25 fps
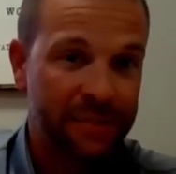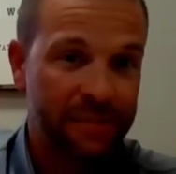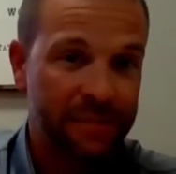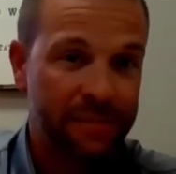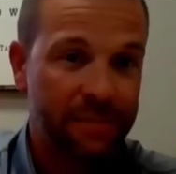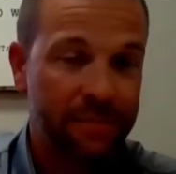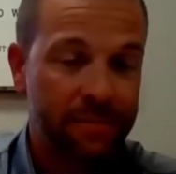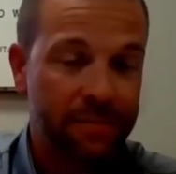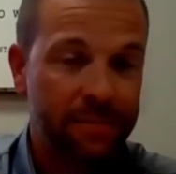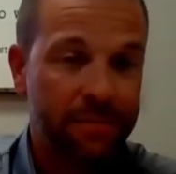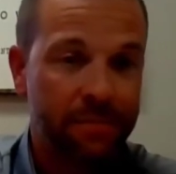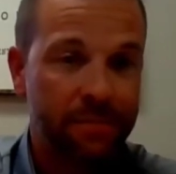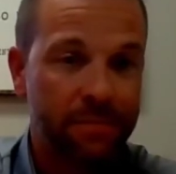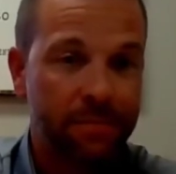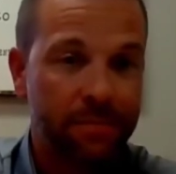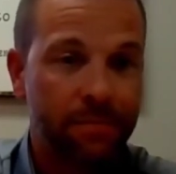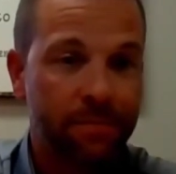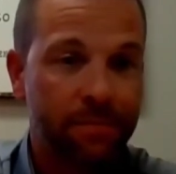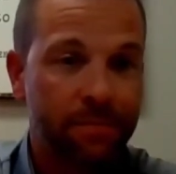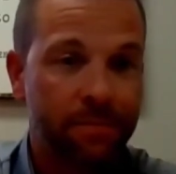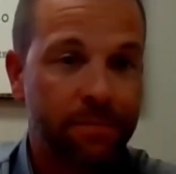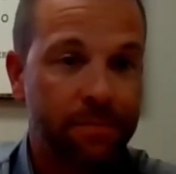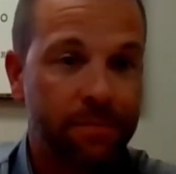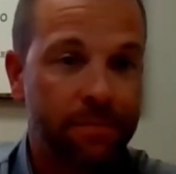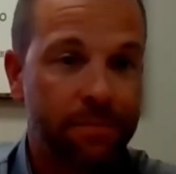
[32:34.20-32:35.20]
Yeah.
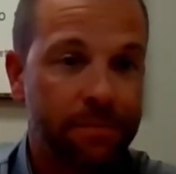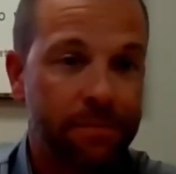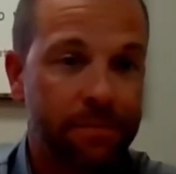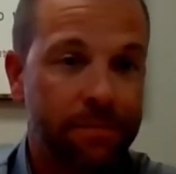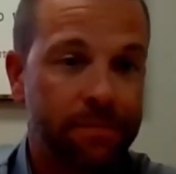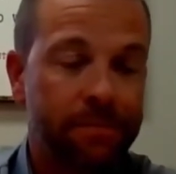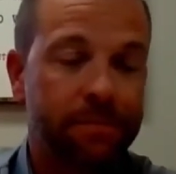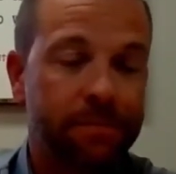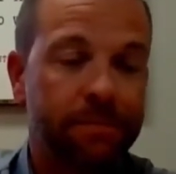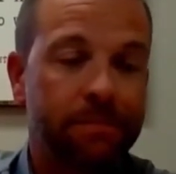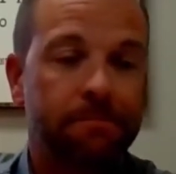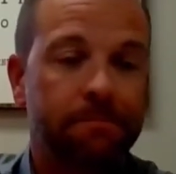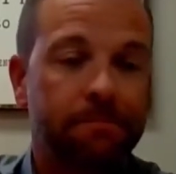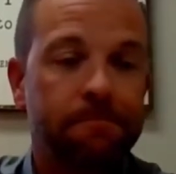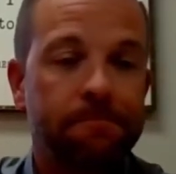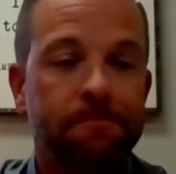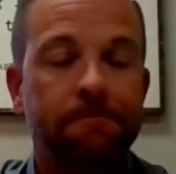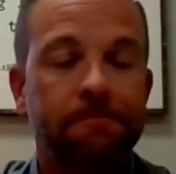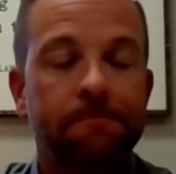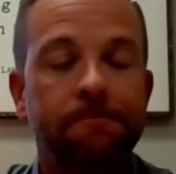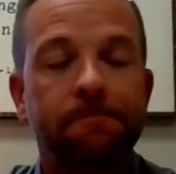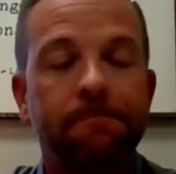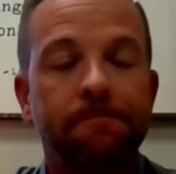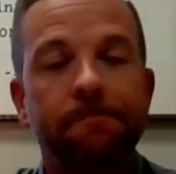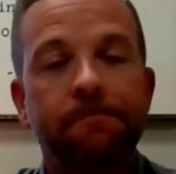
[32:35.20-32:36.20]
Is there any
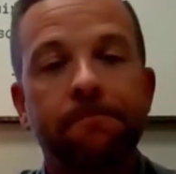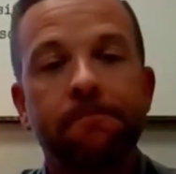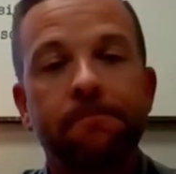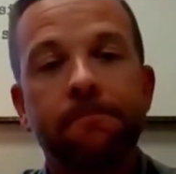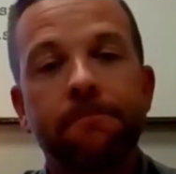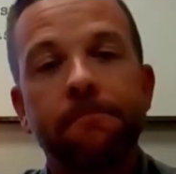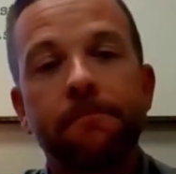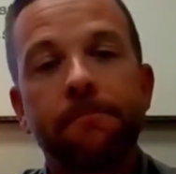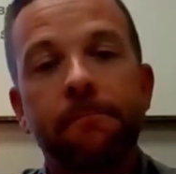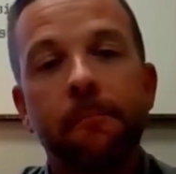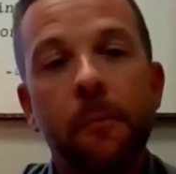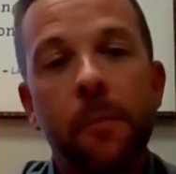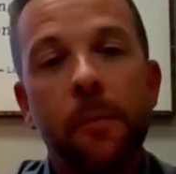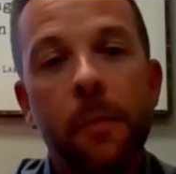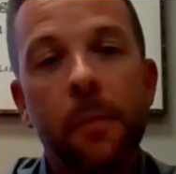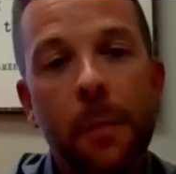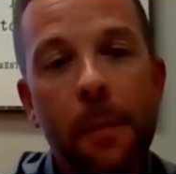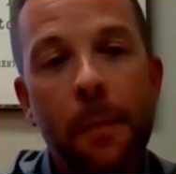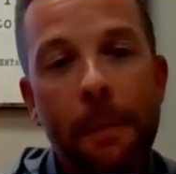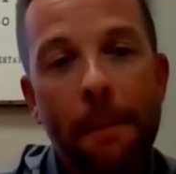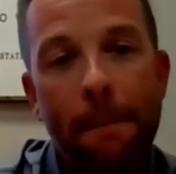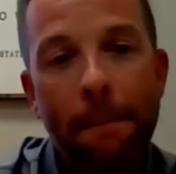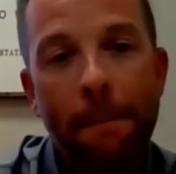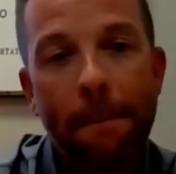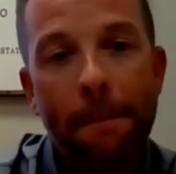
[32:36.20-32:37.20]
sort of credit